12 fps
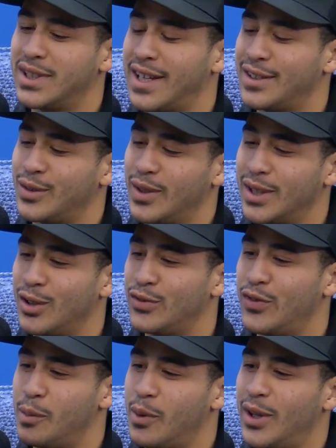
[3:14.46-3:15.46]
to high school, I coached
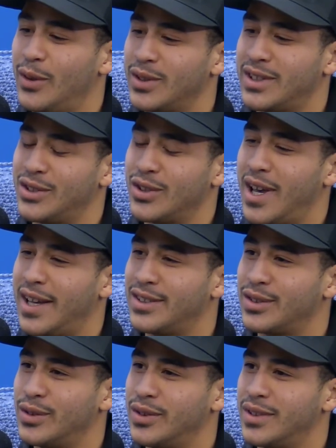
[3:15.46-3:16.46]
football at North Central High
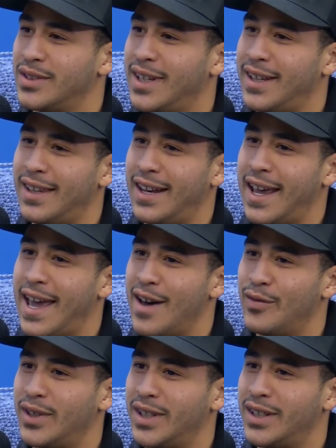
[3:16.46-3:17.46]
School, and okay. then I
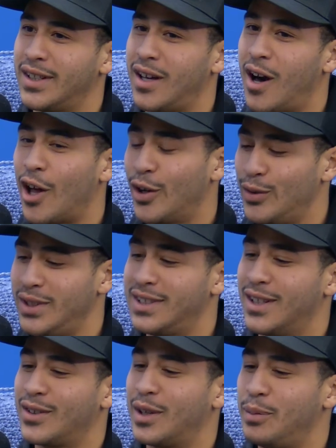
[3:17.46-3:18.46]
have a auto
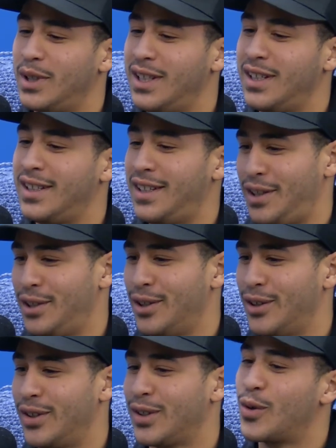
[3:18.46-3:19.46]
detail company
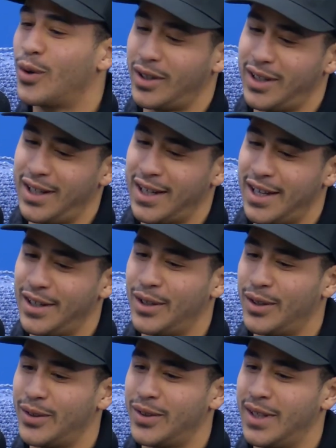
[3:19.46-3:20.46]
here in Coeur d'Alene,
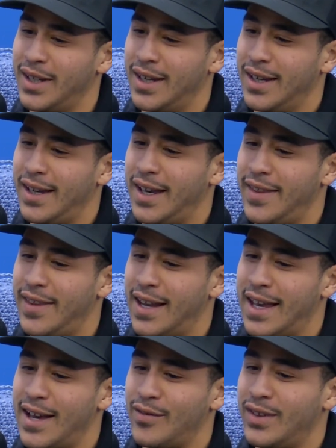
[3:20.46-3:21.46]
Idaho. Yeah. And then I
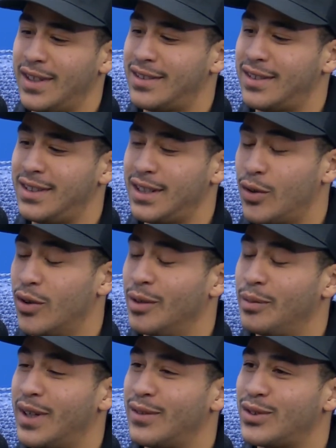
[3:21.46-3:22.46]
have this
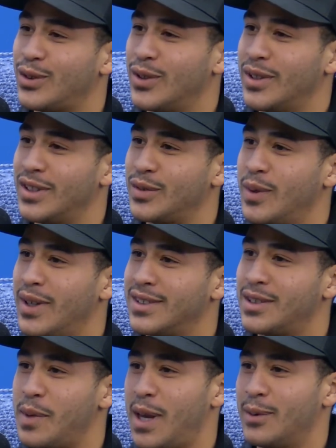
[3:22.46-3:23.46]
decorum gift store as well as
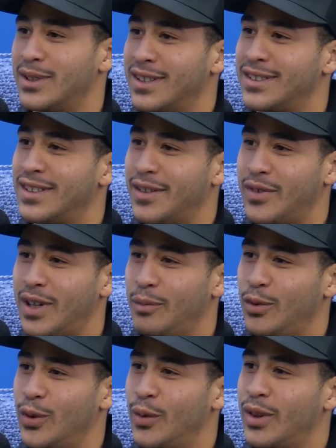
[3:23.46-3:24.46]
some Amazon stuff that I'm
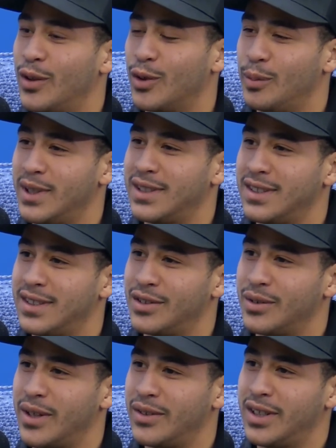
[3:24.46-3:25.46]
doing with local businesses
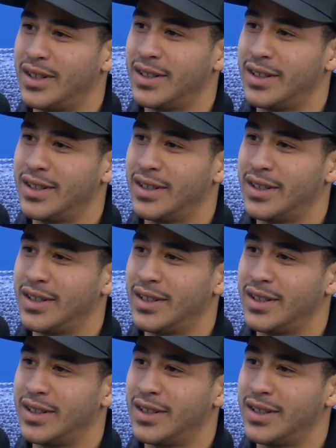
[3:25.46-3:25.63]
around here.